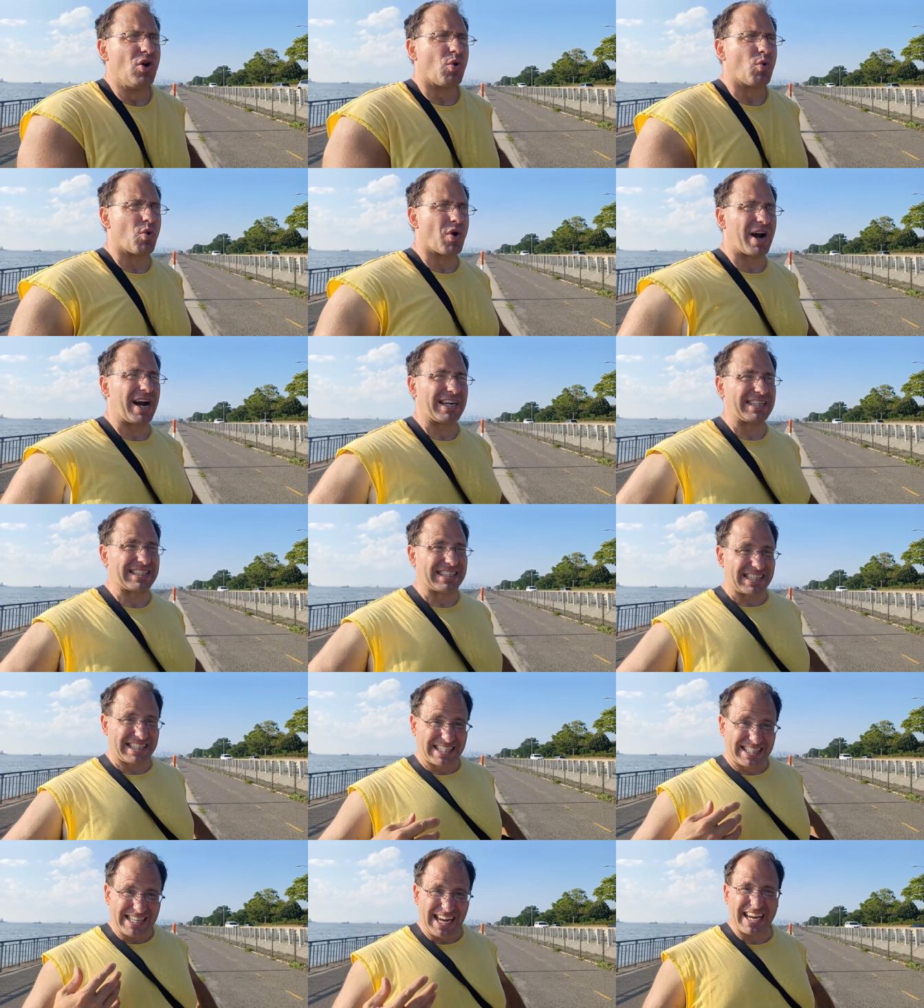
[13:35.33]
Whereas the
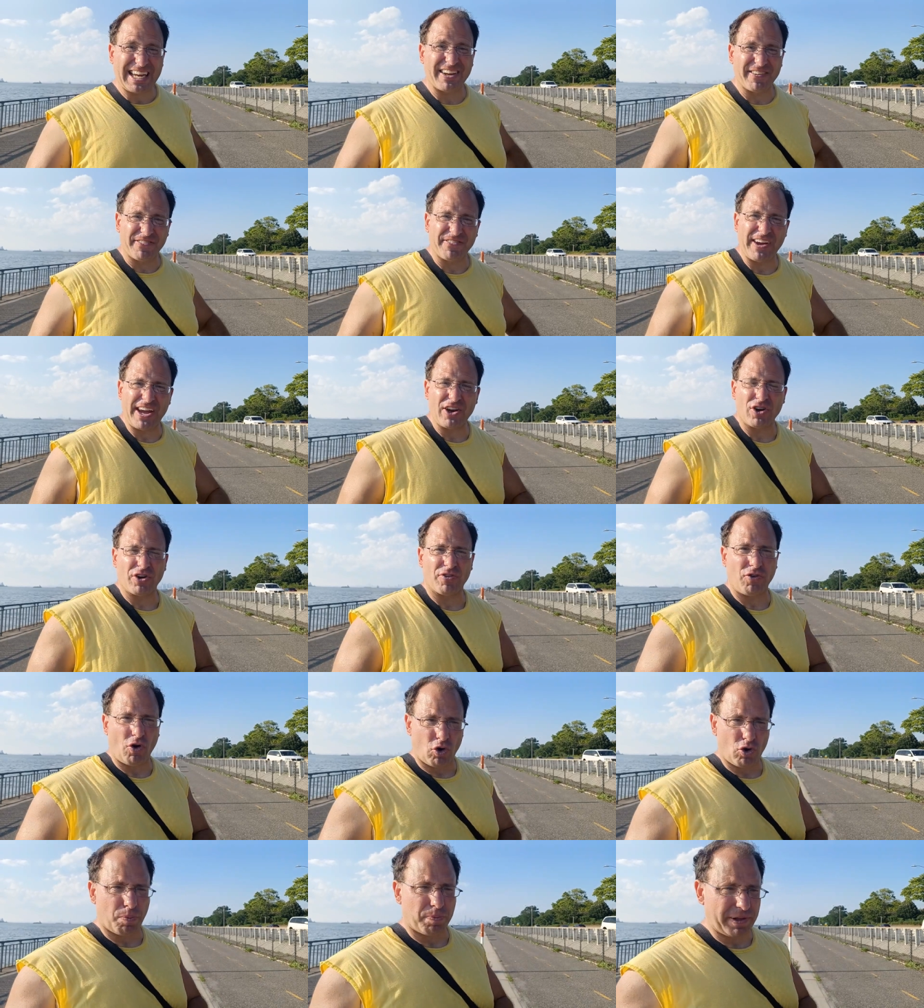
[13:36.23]
second
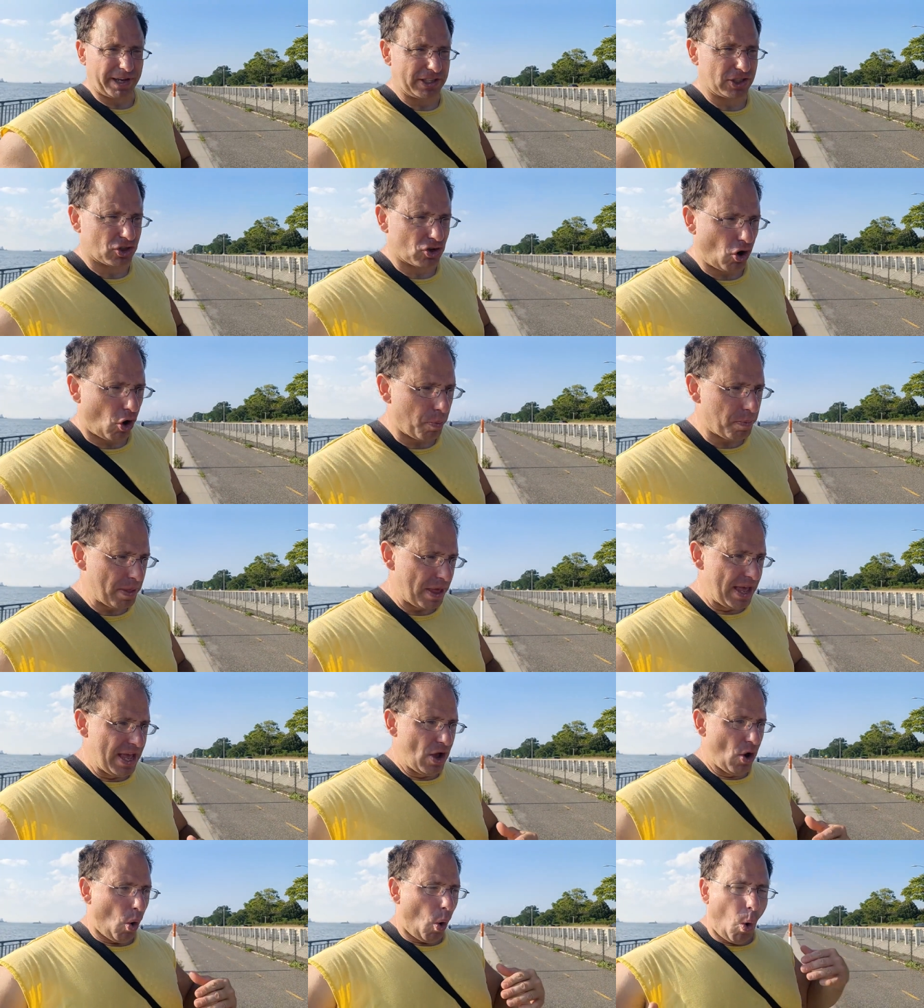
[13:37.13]
focal plane scope,
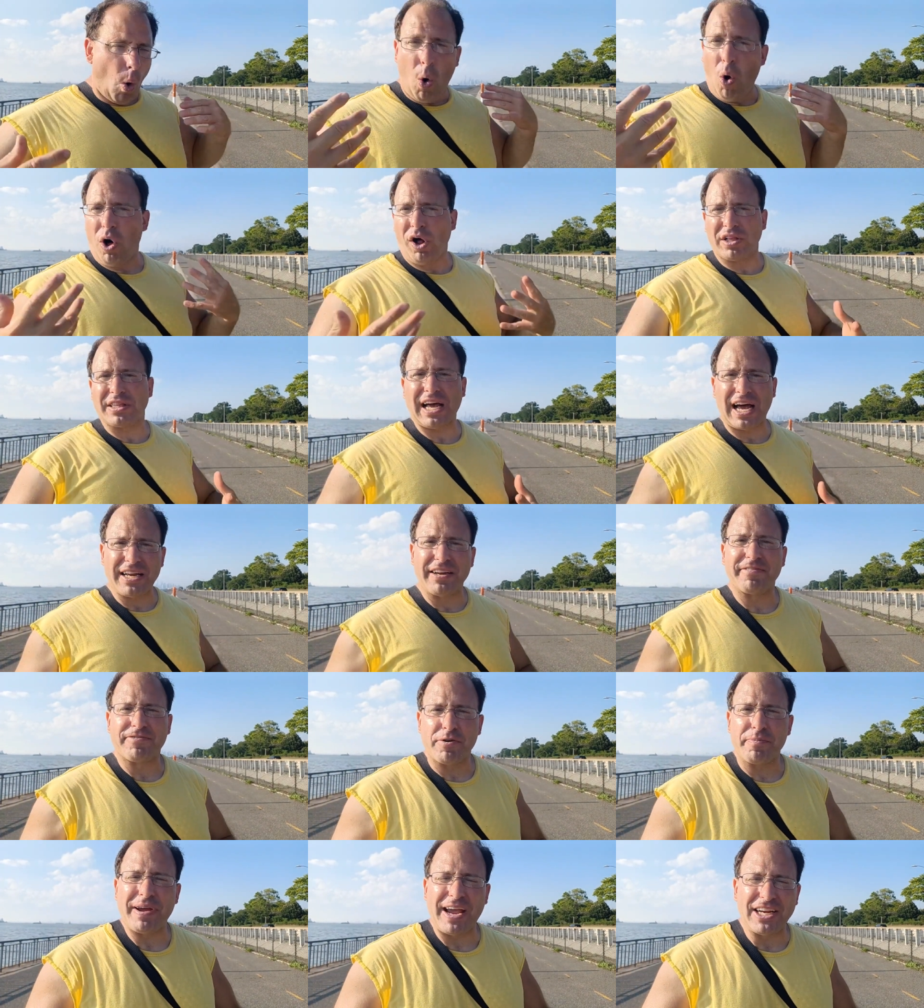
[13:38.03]
all that
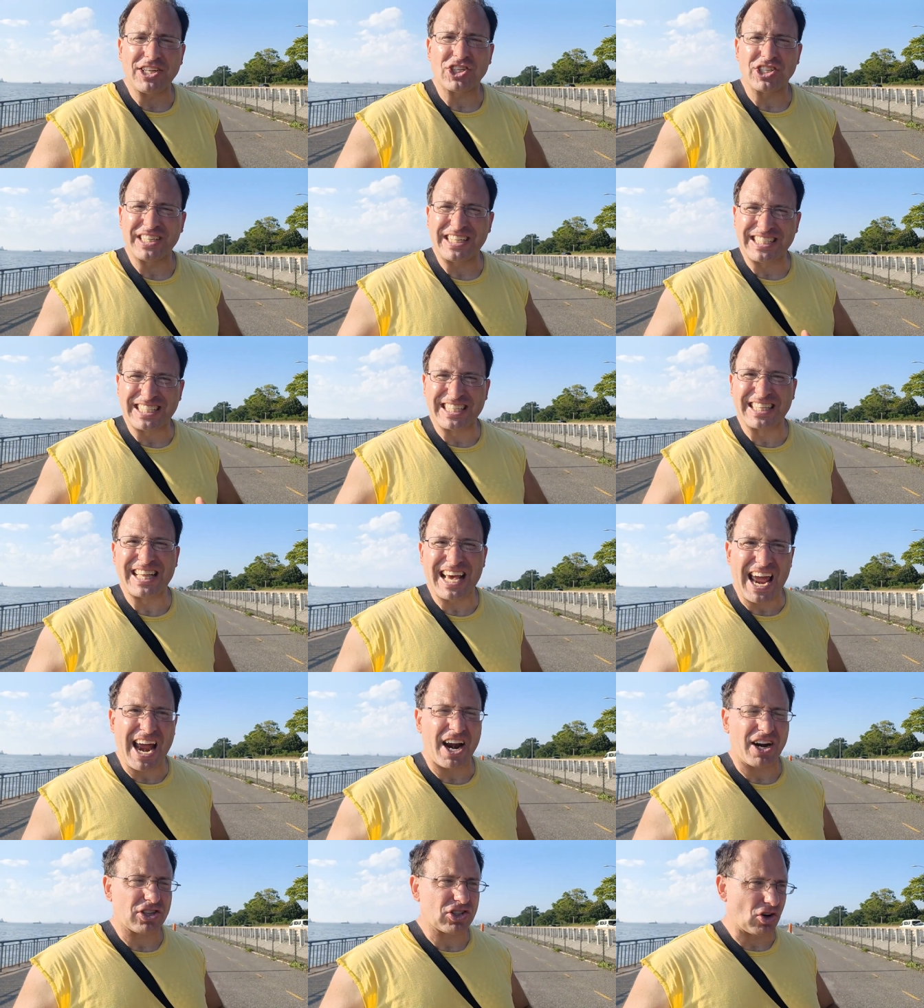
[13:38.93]
information is
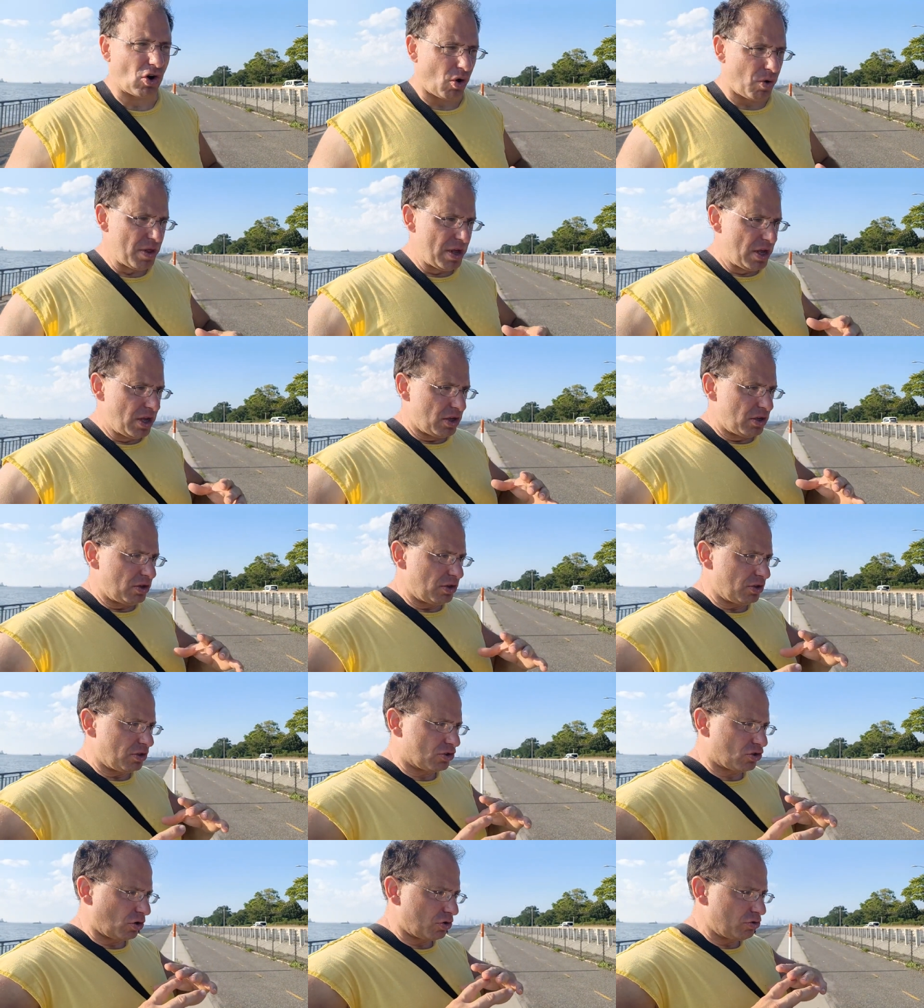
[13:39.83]
there. So
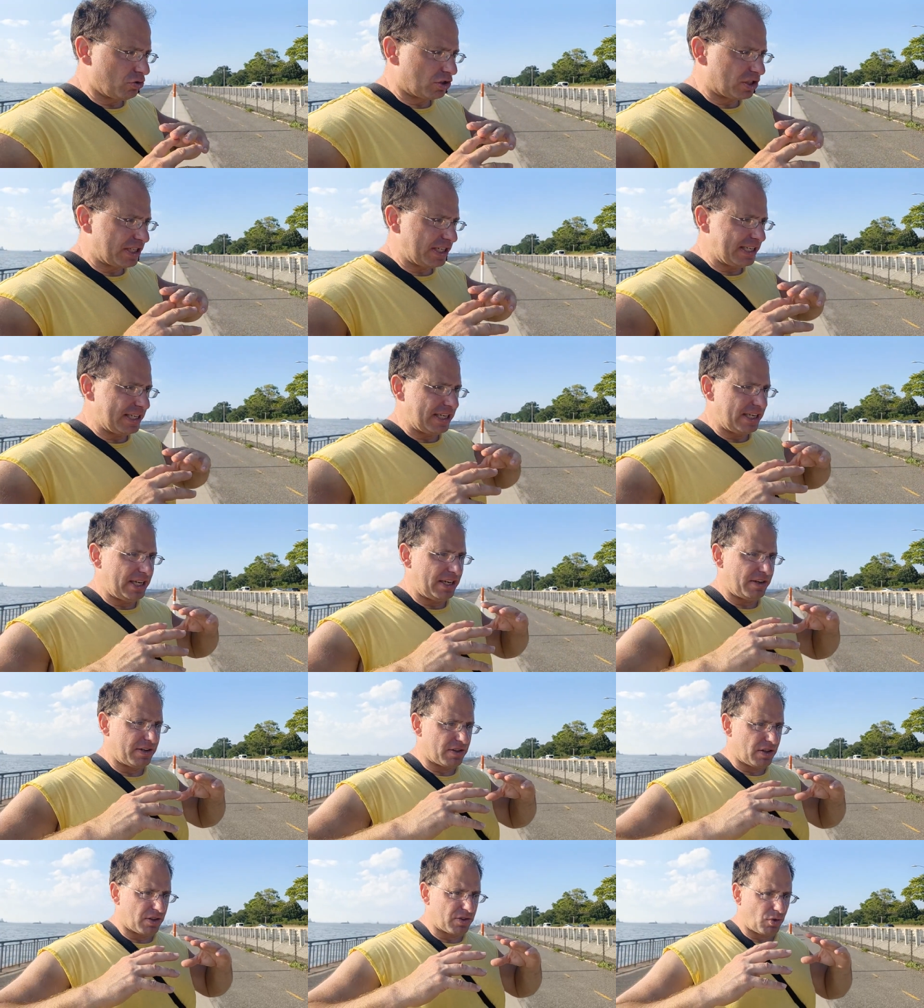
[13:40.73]
you see
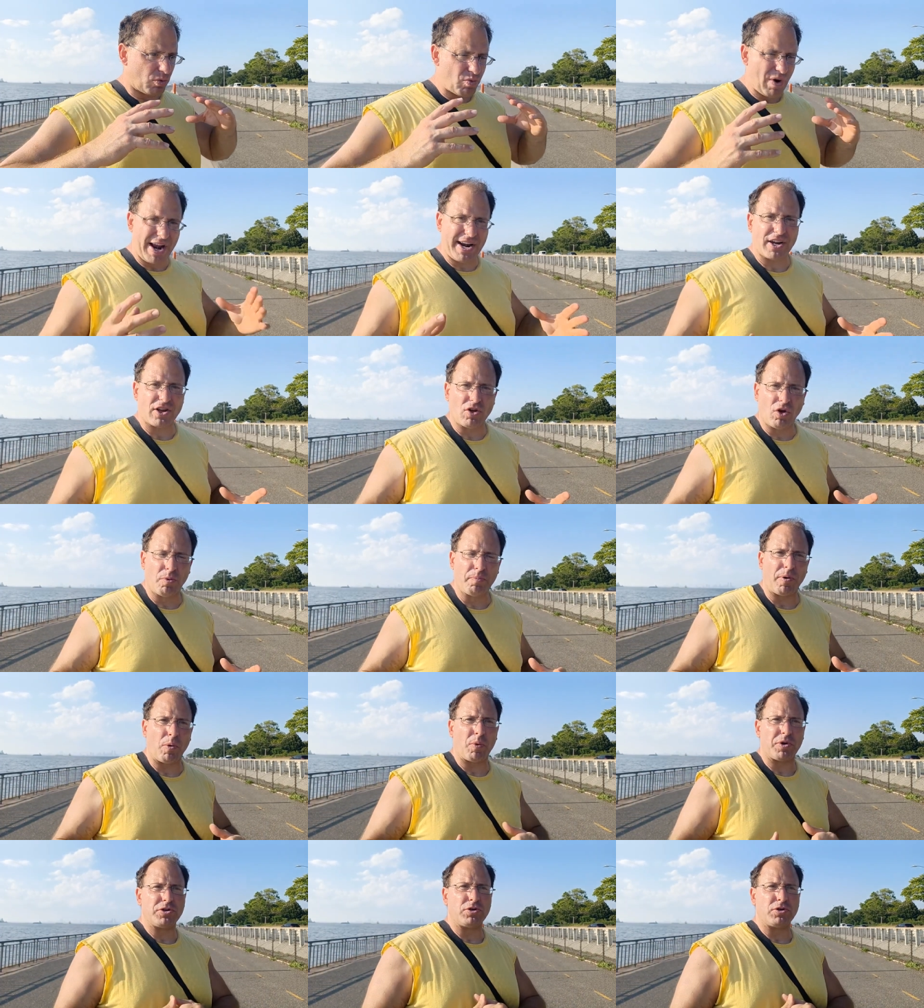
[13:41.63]
the reticle, but